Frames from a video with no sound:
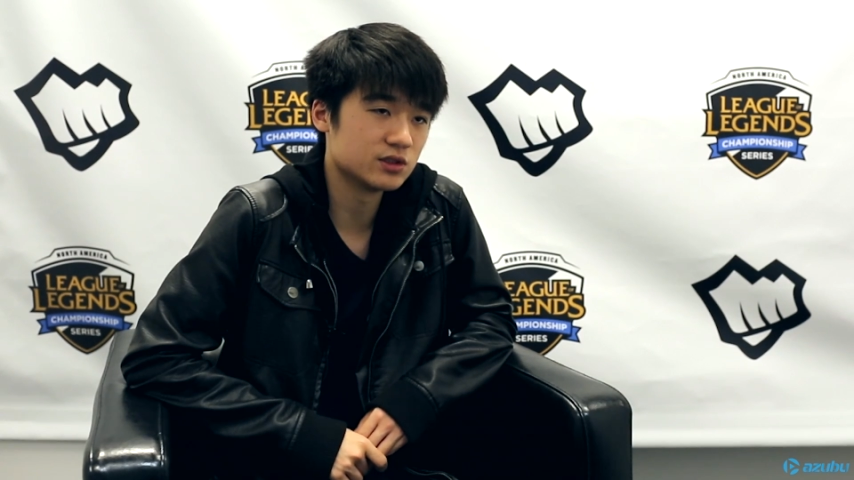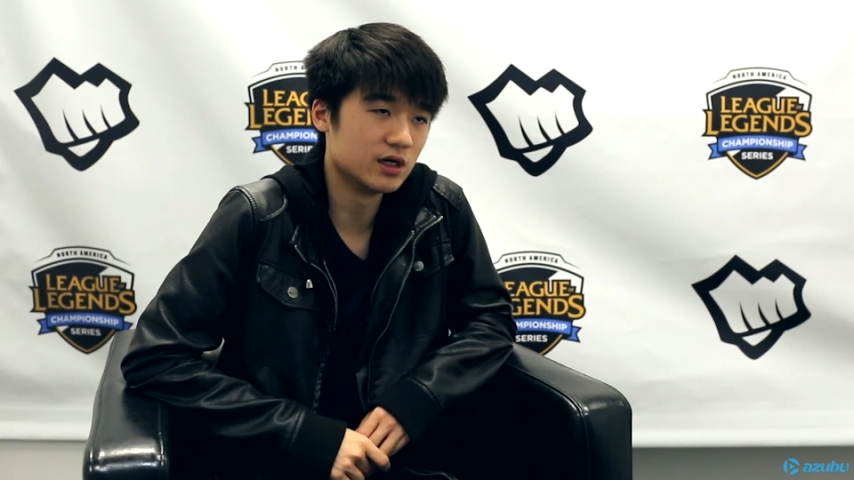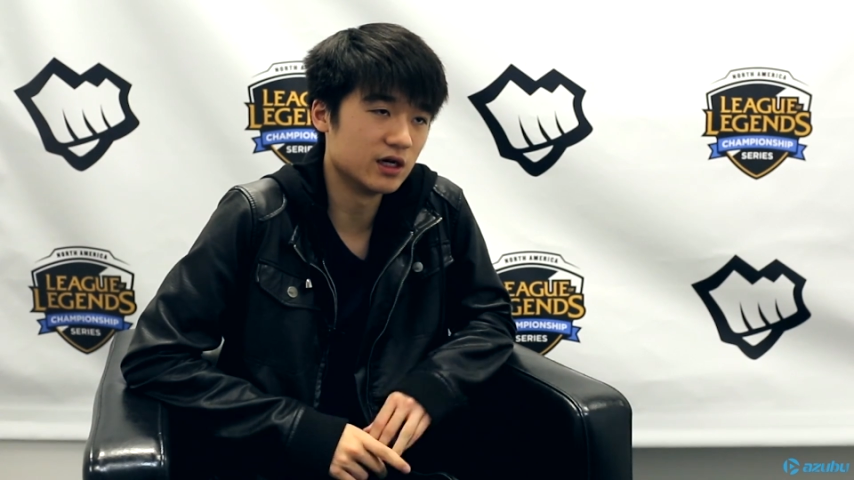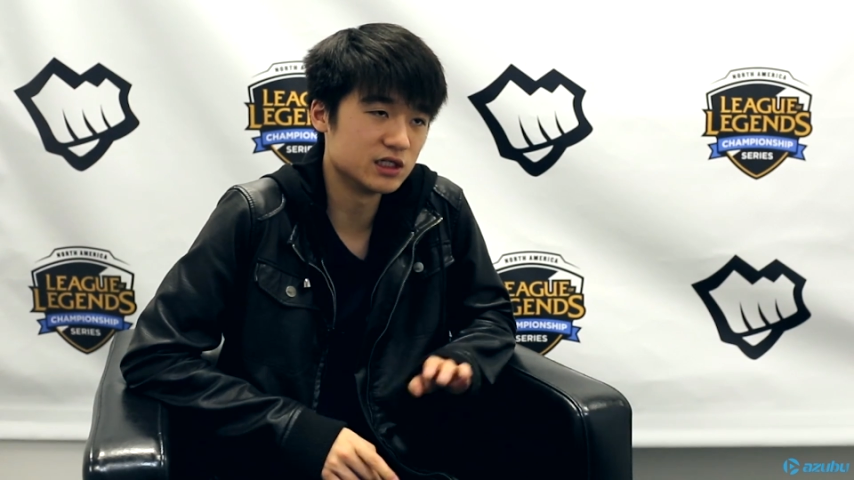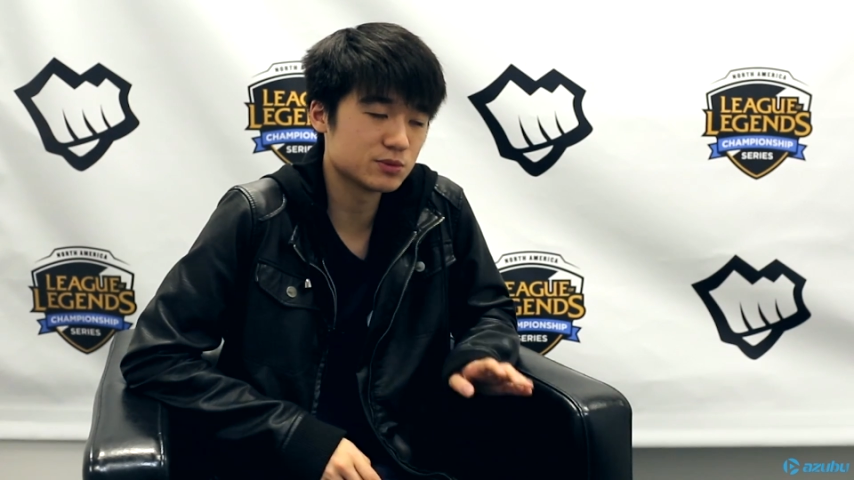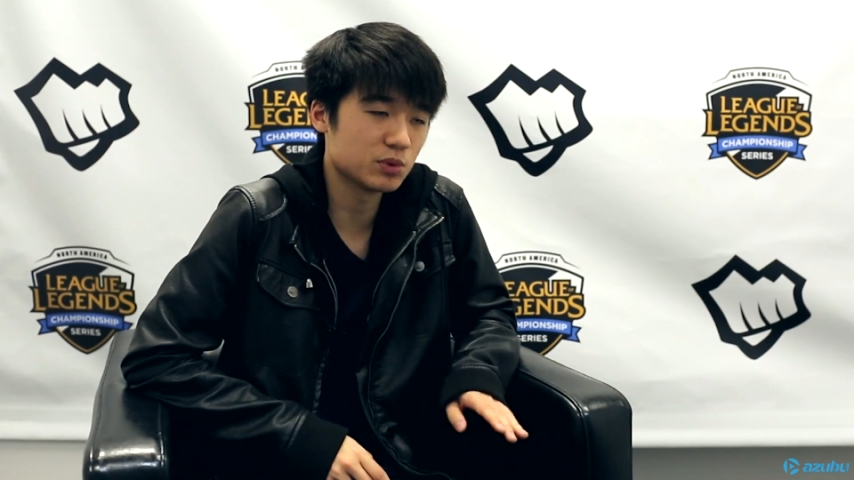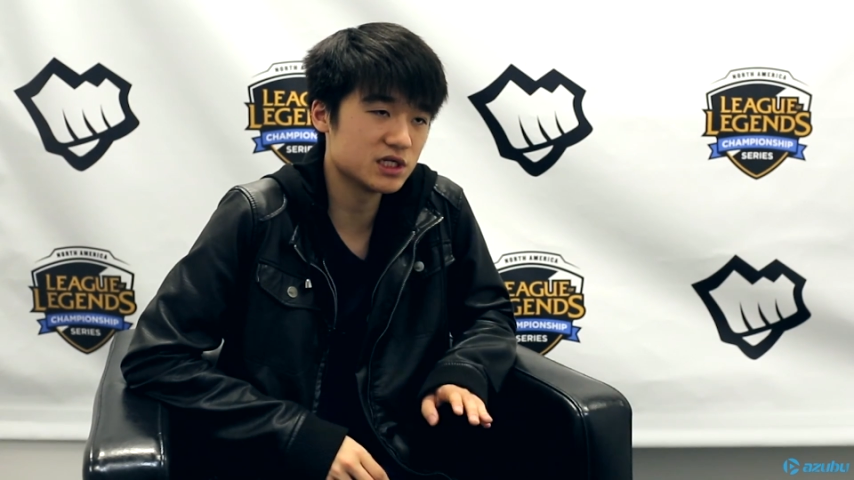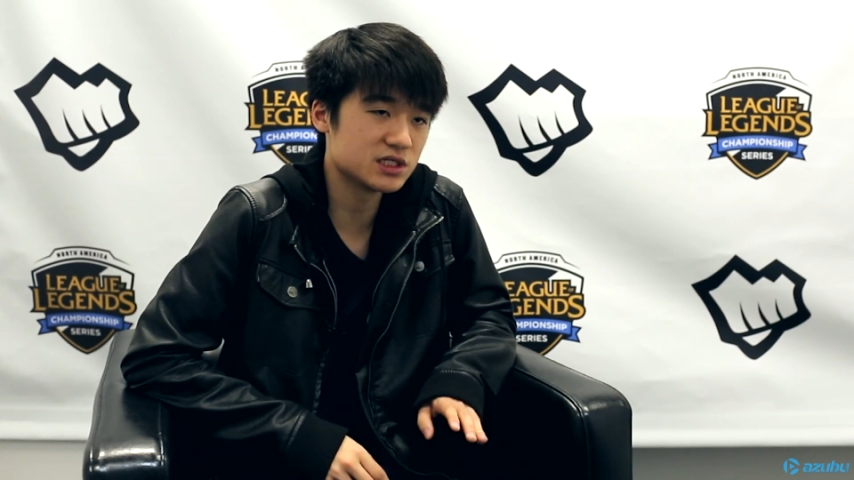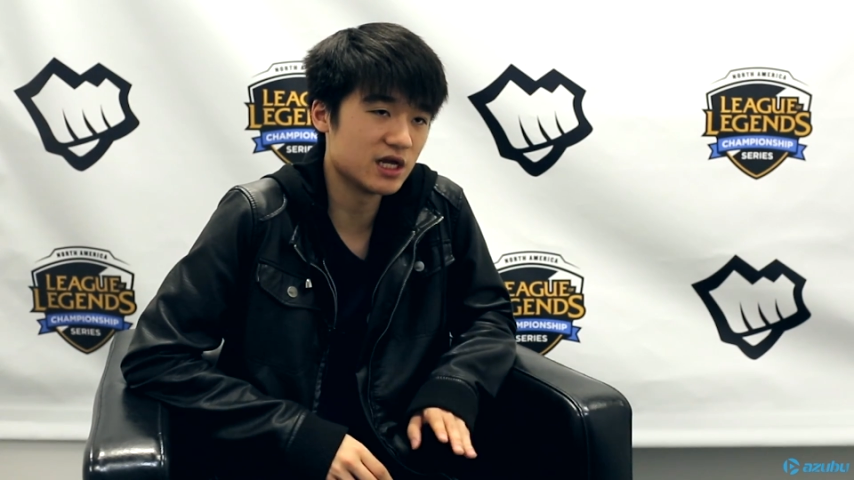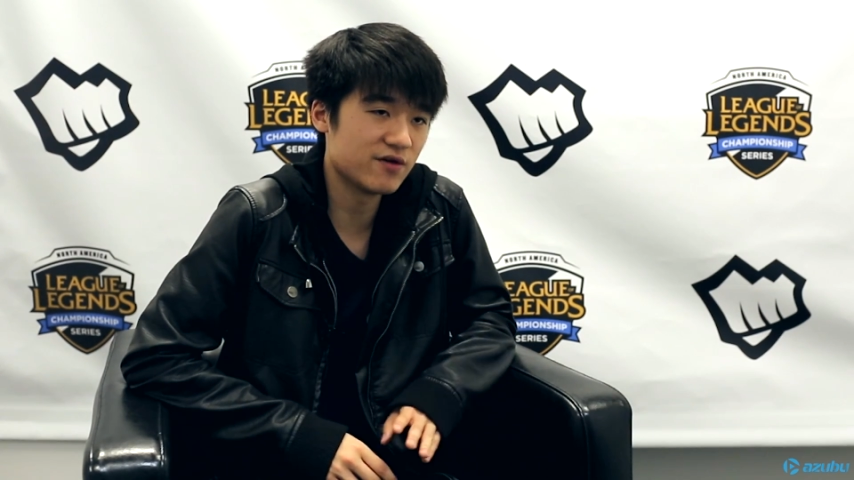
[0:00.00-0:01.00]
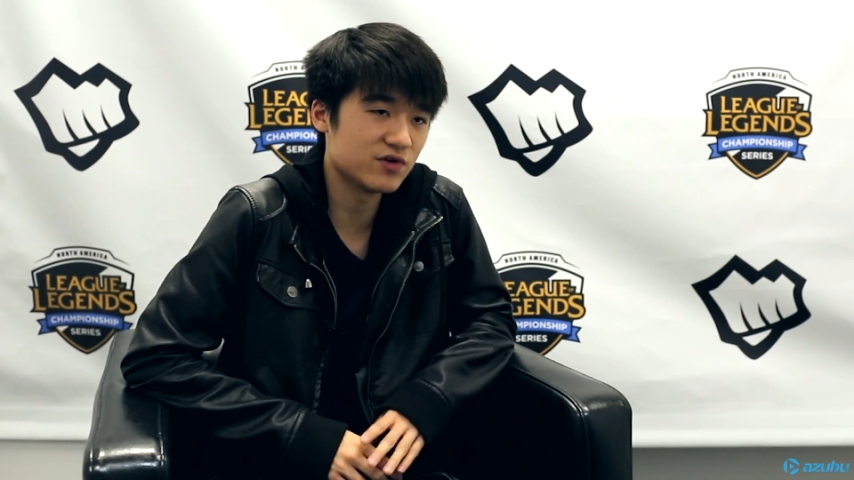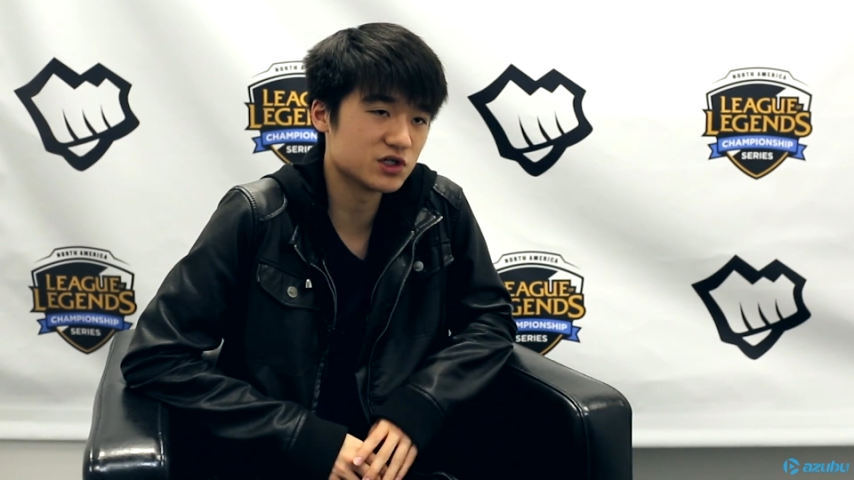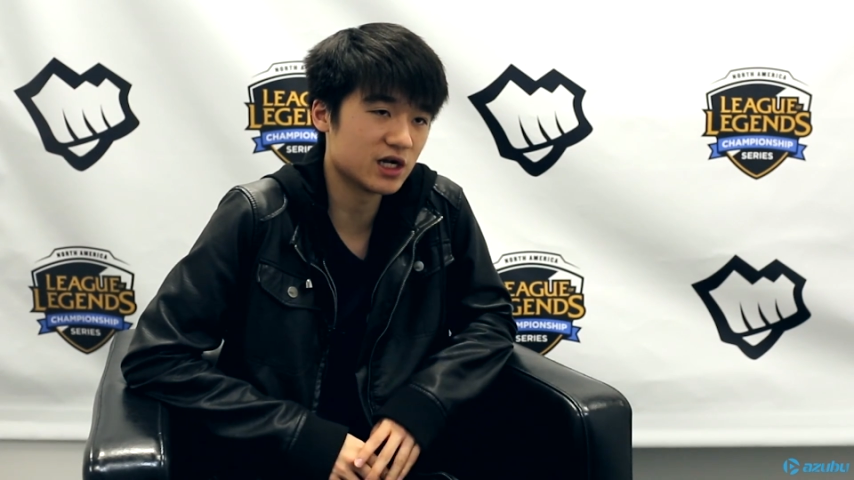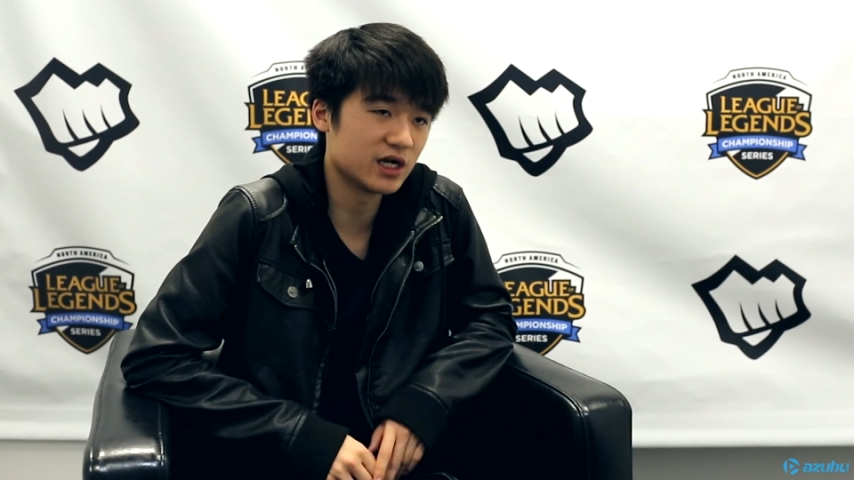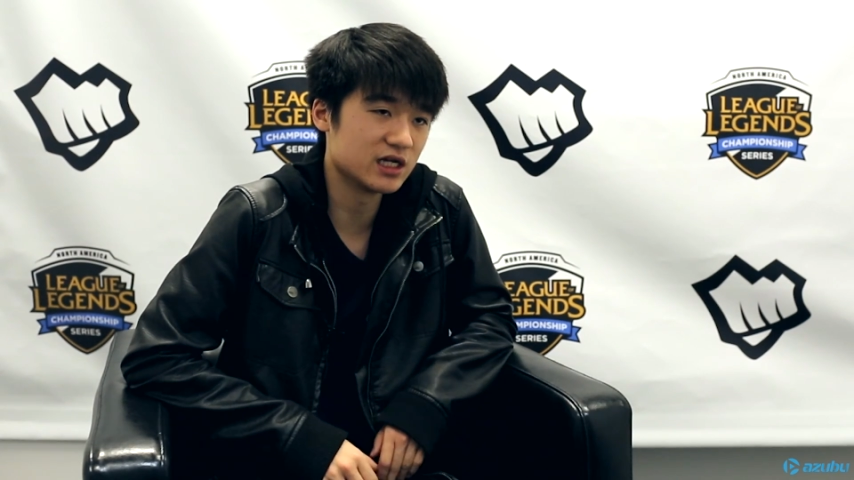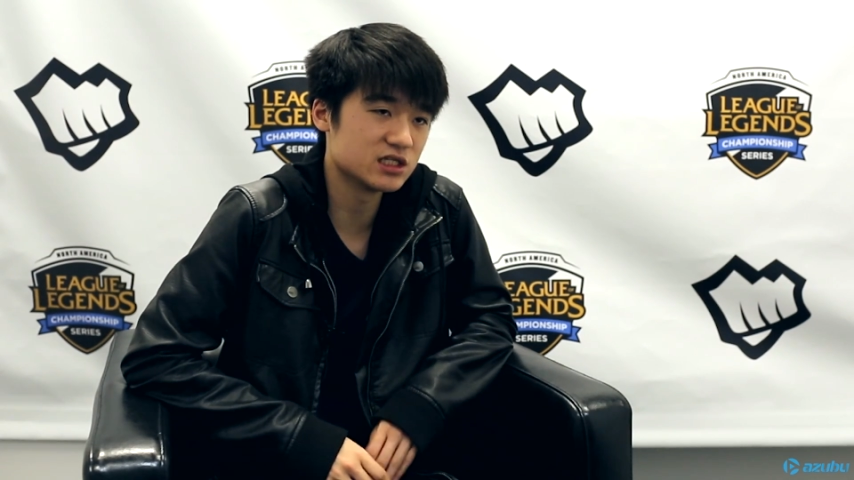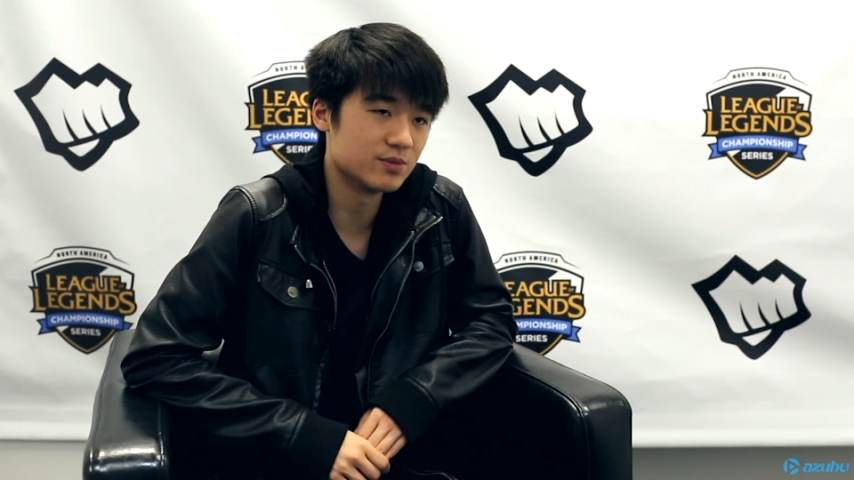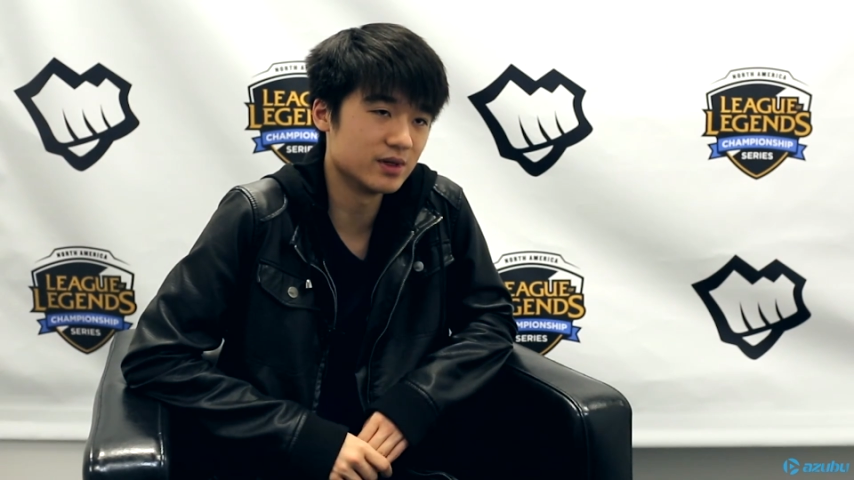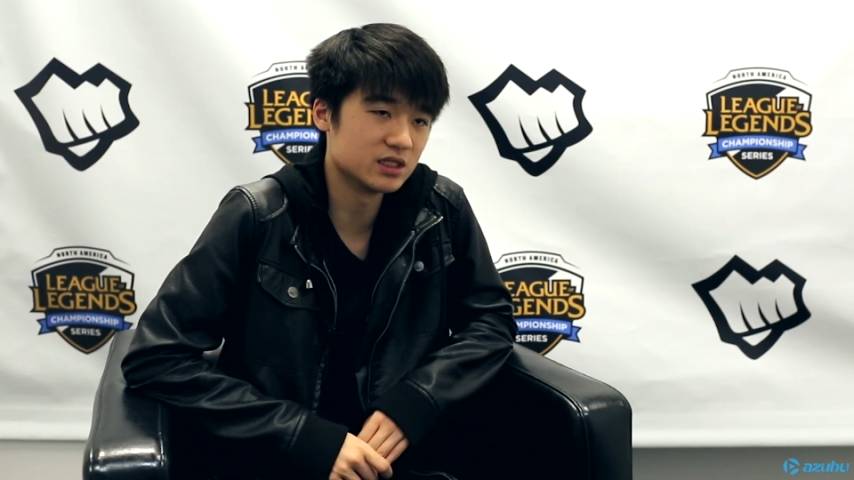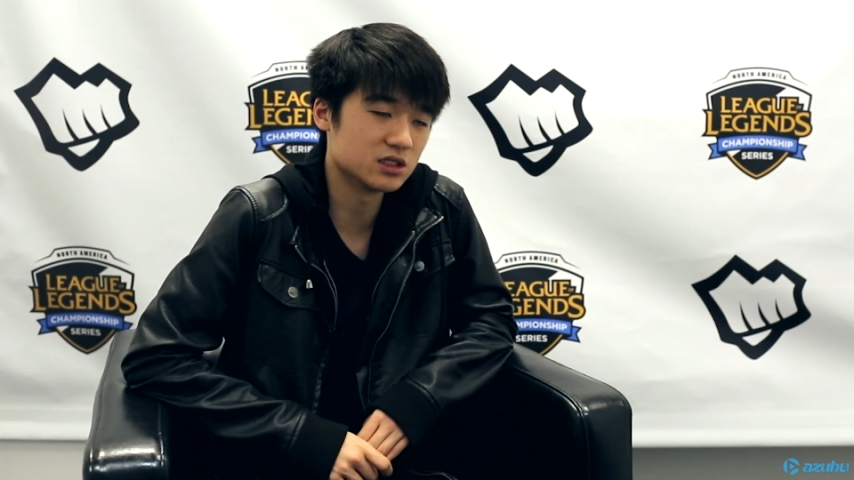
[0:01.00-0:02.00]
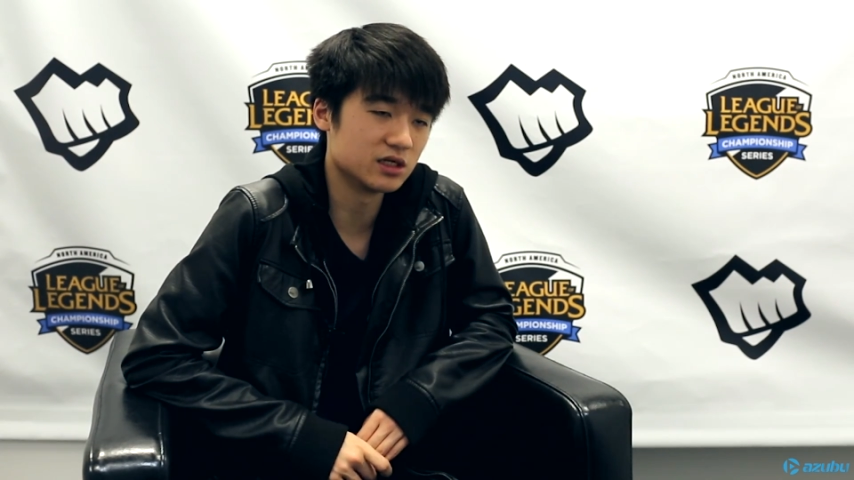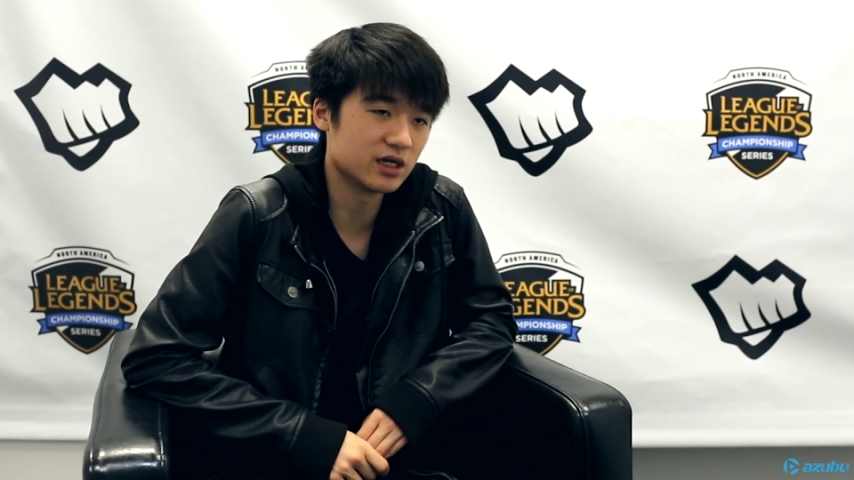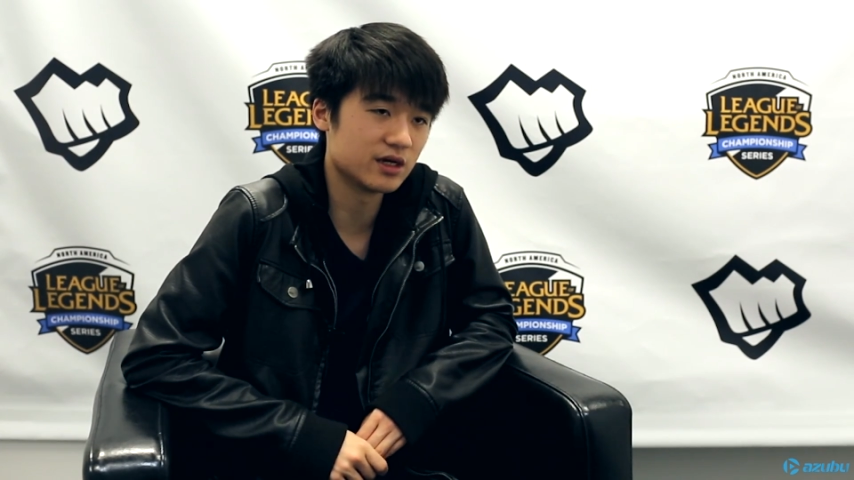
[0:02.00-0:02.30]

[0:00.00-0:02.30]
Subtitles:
just play safe and try to get to mid to late